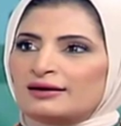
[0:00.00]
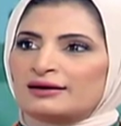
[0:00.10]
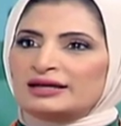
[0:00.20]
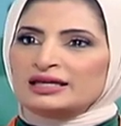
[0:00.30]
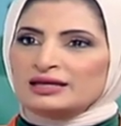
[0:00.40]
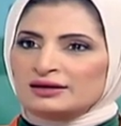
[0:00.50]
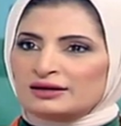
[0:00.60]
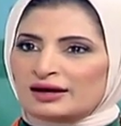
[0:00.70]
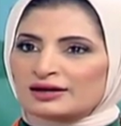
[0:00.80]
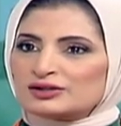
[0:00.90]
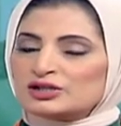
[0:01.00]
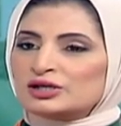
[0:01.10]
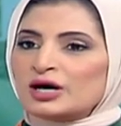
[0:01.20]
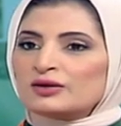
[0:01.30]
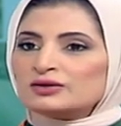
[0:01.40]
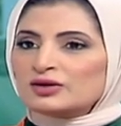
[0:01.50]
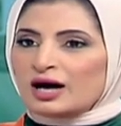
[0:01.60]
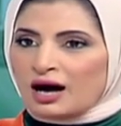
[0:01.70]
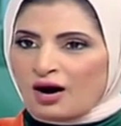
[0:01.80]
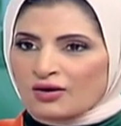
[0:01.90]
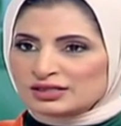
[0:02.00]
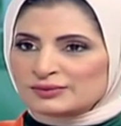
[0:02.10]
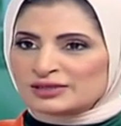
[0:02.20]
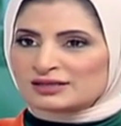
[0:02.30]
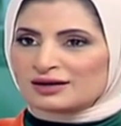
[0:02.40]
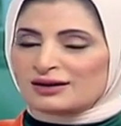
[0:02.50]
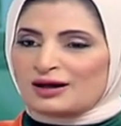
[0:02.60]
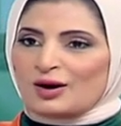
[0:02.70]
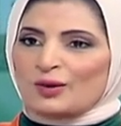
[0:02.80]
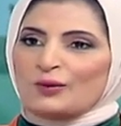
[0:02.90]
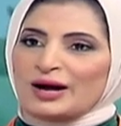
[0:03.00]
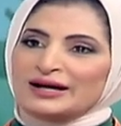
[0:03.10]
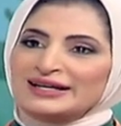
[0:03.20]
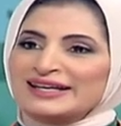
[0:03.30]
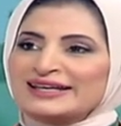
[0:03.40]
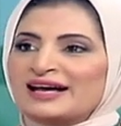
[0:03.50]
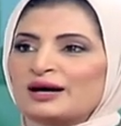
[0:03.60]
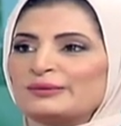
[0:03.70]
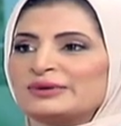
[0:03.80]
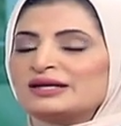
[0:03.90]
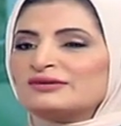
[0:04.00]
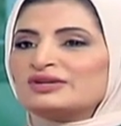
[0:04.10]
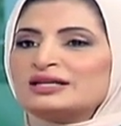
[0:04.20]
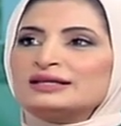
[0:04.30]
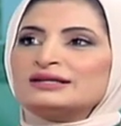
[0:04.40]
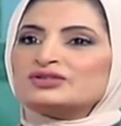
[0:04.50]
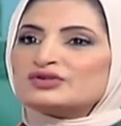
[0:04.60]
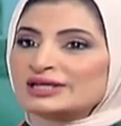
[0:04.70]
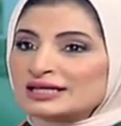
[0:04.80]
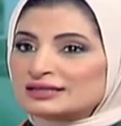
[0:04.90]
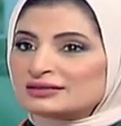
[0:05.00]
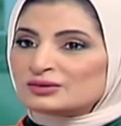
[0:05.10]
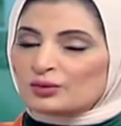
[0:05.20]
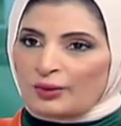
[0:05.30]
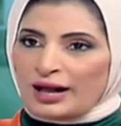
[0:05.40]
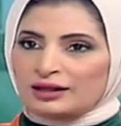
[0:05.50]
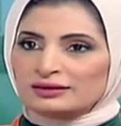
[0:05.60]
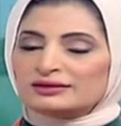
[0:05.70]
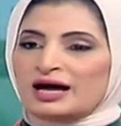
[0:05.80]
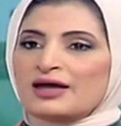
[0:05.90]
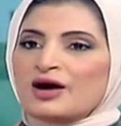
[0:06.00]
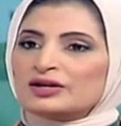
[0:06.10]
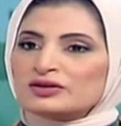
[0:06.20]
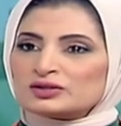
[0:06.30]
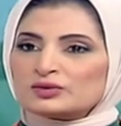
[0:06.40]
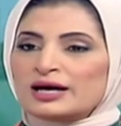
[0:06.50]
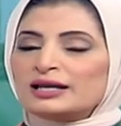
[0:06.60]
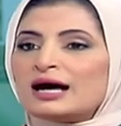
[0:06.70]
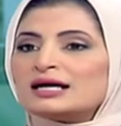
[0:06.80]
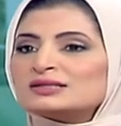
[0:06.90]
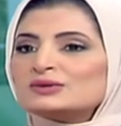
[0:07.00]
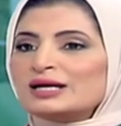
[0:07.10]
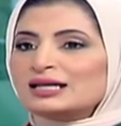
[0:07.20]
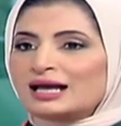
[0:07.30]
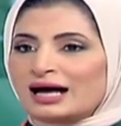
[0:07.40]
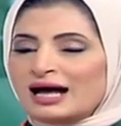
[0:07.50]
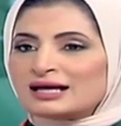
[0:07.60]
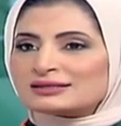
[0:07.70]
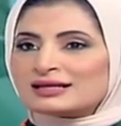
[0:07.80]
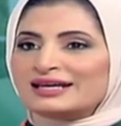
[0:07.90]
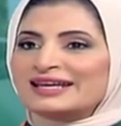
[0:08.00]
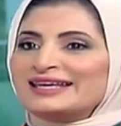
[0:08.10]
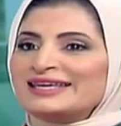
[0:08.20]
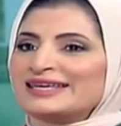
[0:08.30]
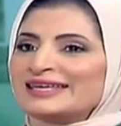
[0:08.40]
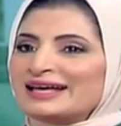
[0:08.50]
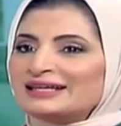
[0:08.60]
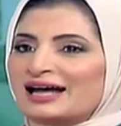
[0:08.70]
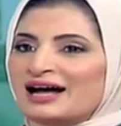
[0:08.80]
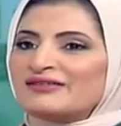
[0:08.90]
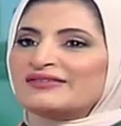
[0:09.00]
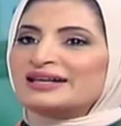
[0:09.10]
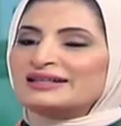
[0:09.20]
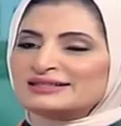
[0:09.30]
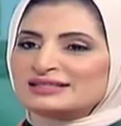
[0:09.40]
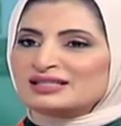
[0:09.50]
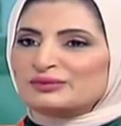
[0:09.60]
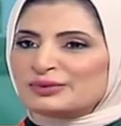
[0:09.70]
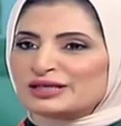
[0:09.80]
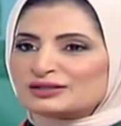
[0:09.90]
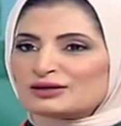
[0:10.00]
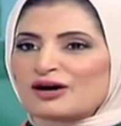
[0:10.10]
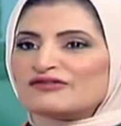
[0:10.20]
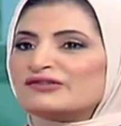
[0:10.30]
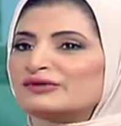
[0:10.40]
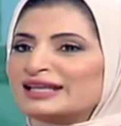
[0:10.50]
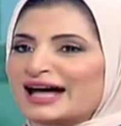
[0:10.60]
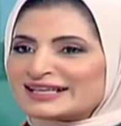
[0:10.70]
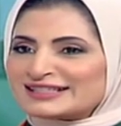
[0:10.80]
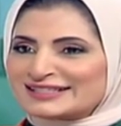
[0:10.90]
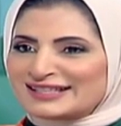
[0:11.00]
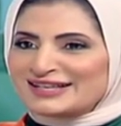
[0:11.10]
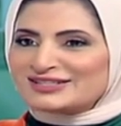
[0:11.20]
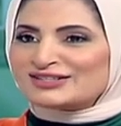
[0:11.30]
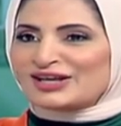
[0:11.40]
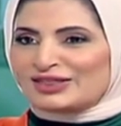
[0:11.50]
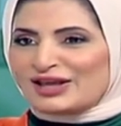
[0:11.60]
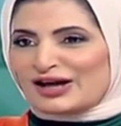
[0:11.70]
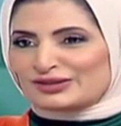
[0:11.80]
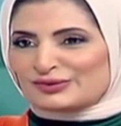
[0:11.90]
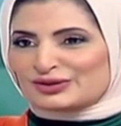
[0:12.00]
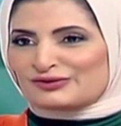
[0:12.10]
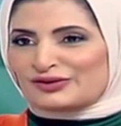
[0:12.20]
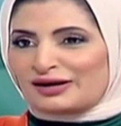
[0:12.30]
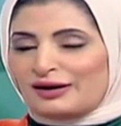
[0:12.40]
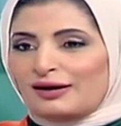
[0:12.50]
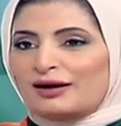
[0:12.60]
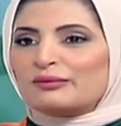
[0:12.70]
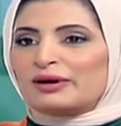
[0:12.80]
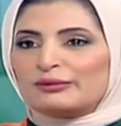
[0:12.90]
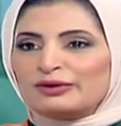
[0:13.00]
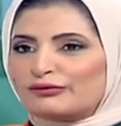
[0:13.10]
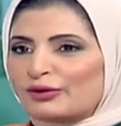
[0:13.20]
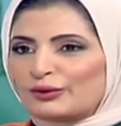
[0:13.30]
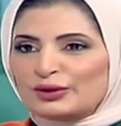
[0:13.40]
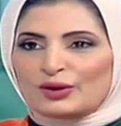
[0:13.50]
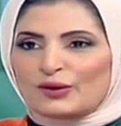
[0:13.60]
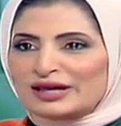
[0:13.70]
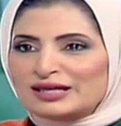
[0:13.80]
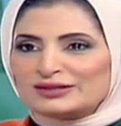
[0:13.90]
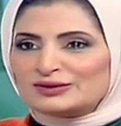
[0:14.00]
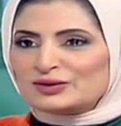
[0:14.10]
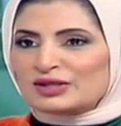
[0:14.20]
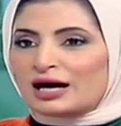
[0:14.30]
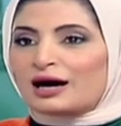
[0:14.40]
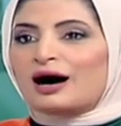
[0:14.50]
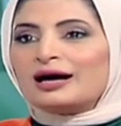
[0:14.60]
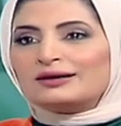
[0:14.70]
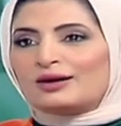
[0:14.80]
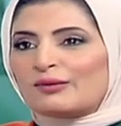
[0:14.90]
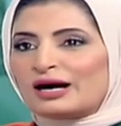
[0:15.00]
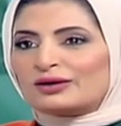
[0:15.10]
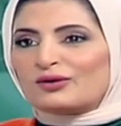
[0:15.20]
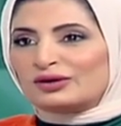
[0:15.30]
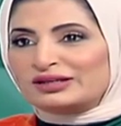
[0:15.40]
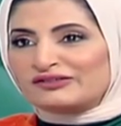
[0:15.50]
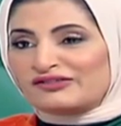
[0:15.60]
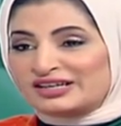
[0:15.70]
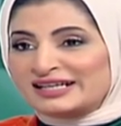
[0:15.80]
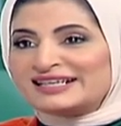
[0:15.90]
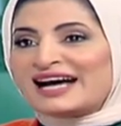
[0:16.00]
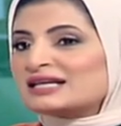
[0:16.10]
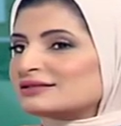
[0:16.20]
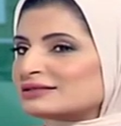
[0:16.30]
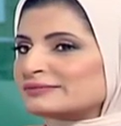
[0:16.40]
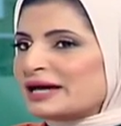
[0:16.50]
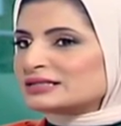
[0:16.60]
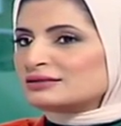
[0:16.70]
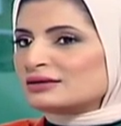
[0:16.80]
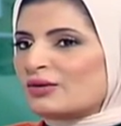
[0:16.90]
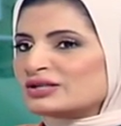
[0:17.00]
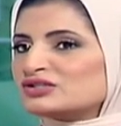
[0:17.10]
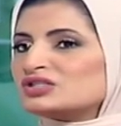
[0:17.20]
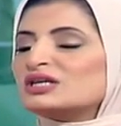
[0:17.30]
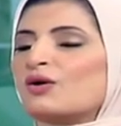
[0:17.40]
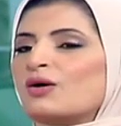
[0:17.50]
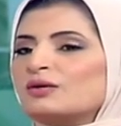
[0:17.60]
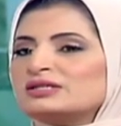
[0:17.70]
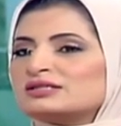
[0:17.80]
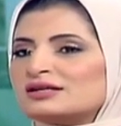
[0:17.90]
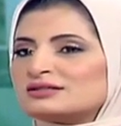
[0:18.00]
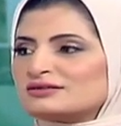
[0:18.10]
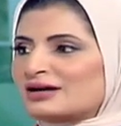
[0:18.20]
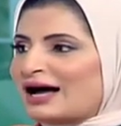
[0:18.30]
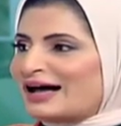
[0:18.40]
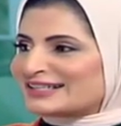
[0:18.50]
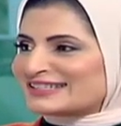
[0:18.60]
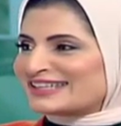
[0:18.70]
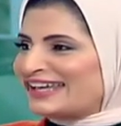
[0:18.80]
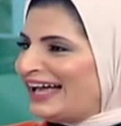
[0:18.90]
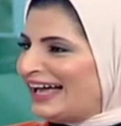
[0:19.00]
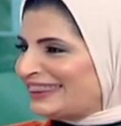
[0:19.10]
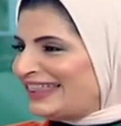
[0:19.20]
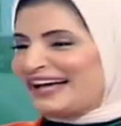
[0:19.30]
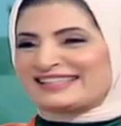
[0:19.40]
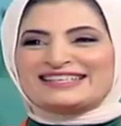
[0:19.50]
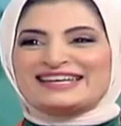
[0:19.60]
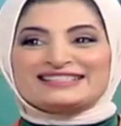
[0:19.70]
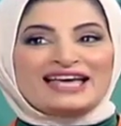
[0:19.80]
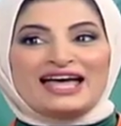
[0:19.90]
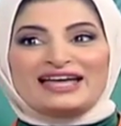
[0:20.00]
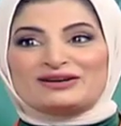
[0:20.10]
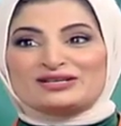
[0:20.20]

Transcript: eager to go to a hospital where he can be really treated well, diagnosed well as he can have a little bit of a relaxation in the atmosphere. But before we go into that, I know my colleague Farid has a special question he always likes to ask, and that is his